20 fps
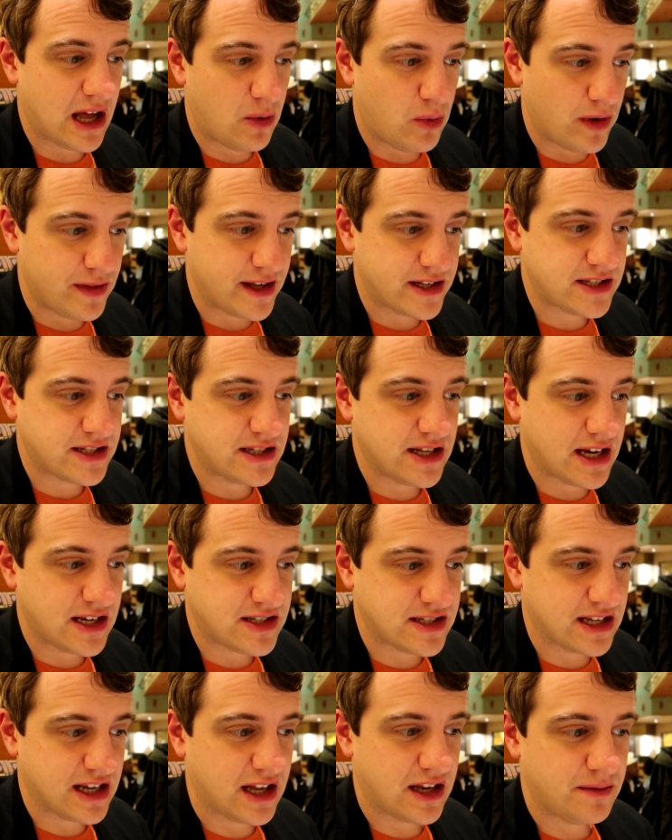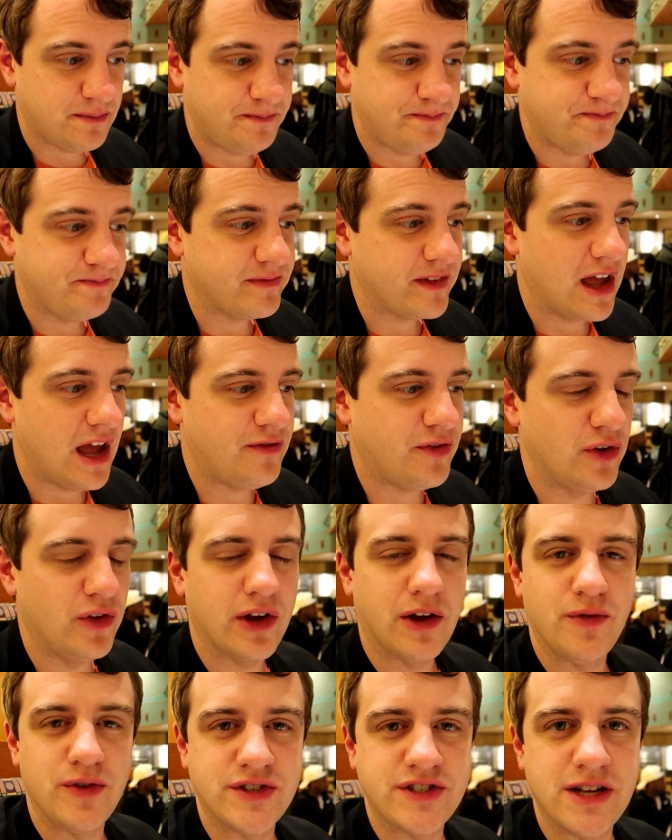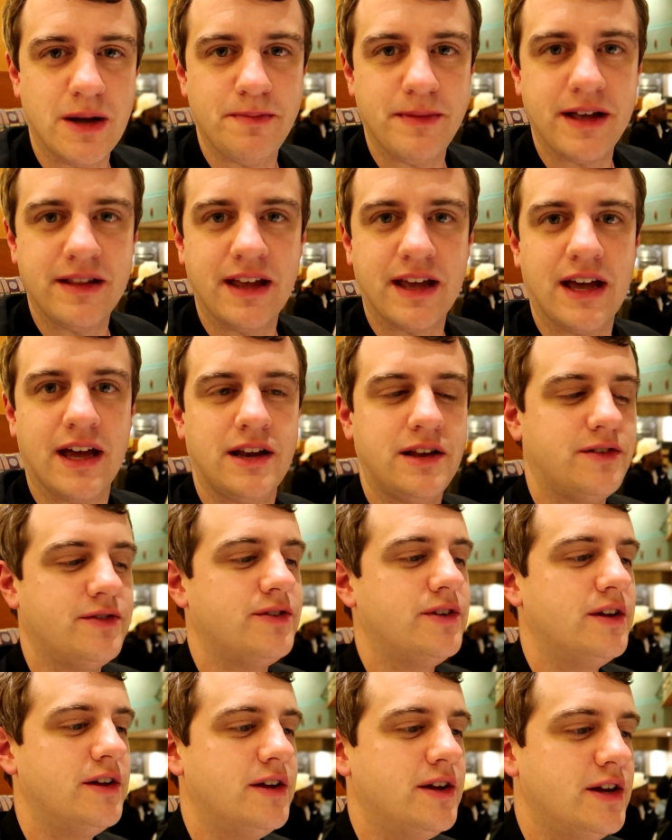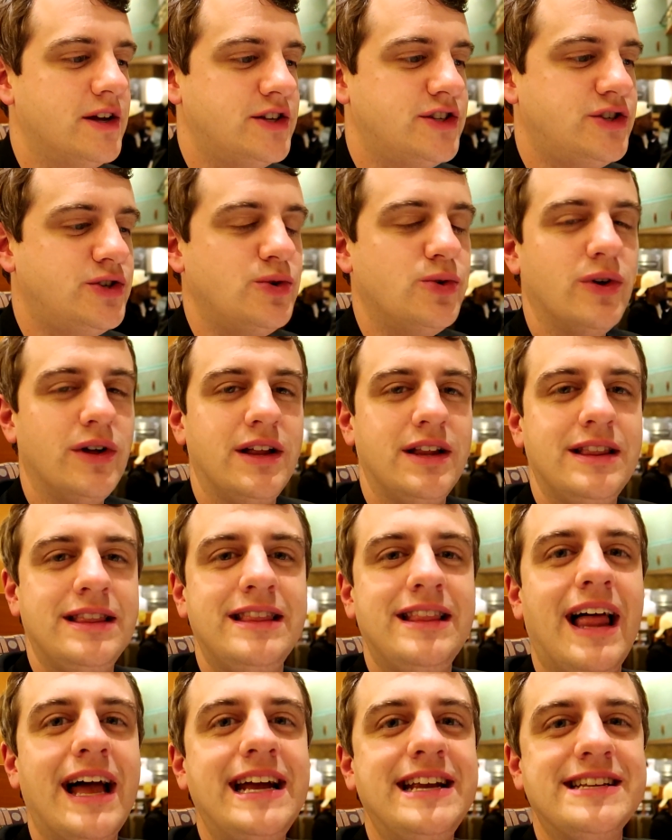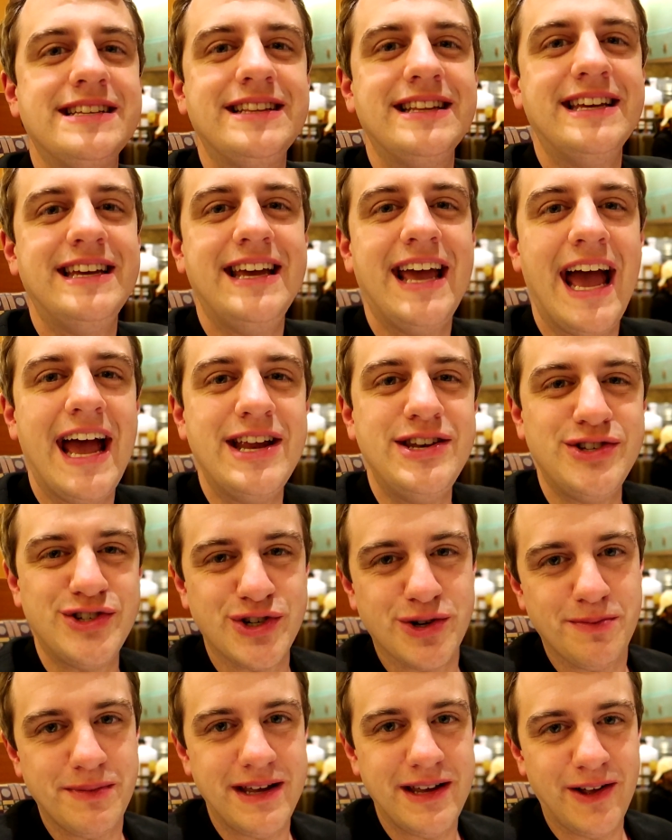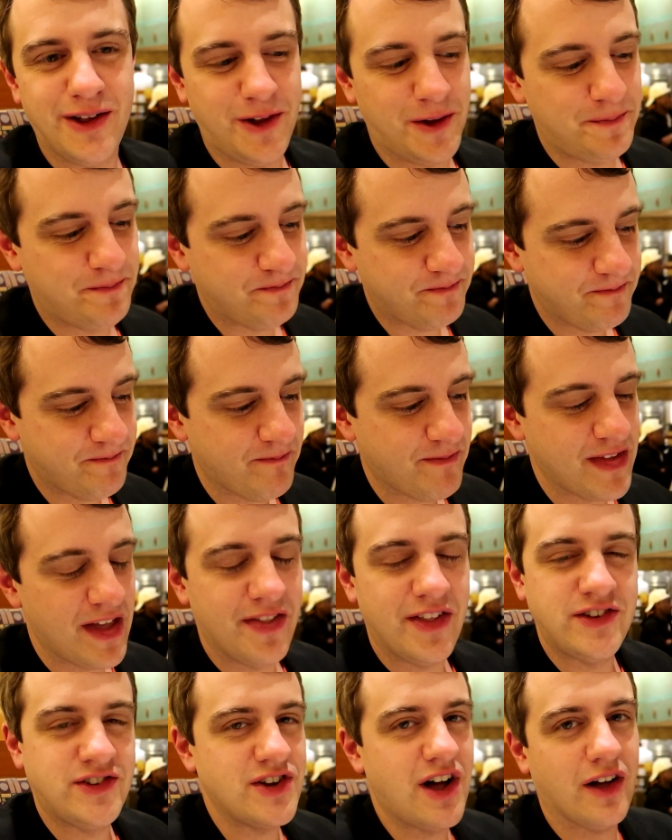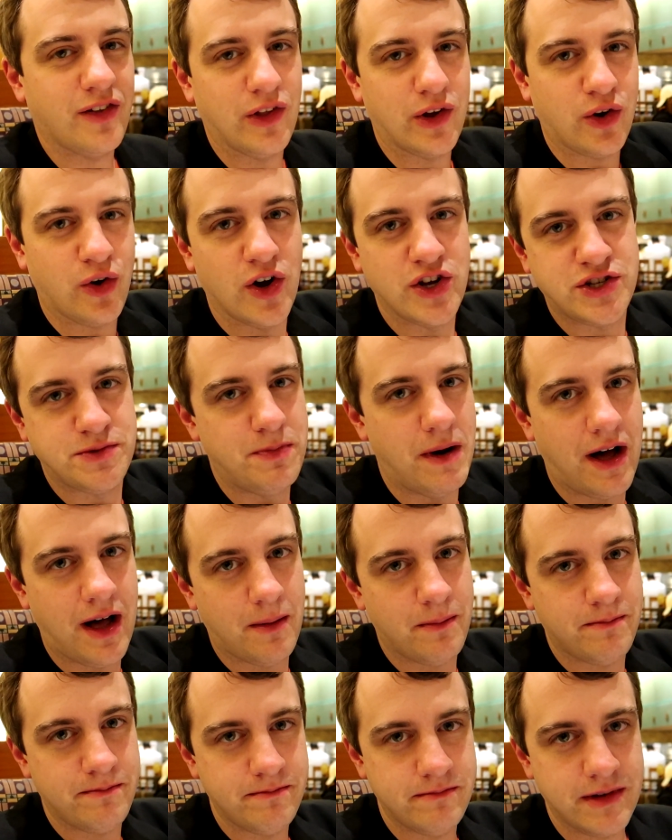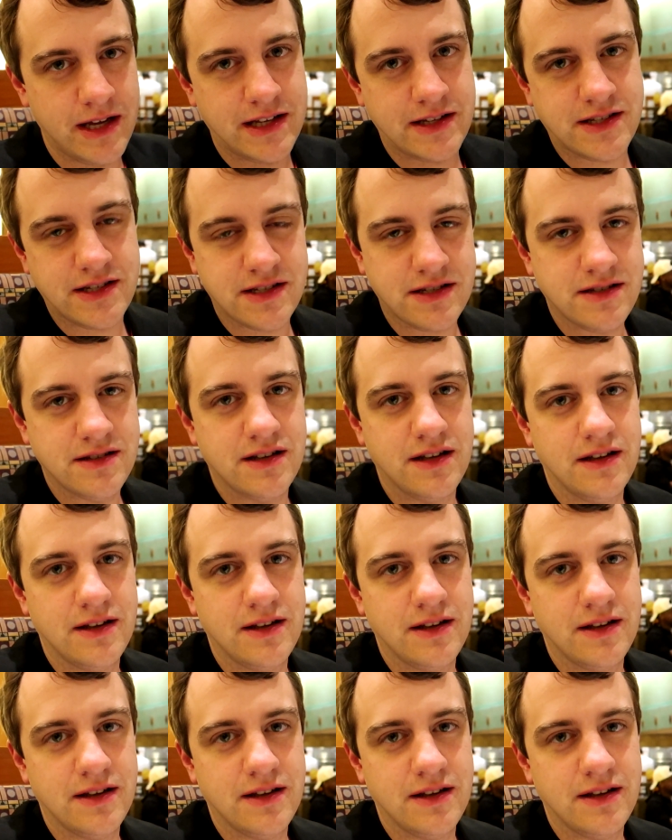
that one. That's nice, again, if you're looking for something that kind of to lightly end your meal. The chocolate crunch bomb, it's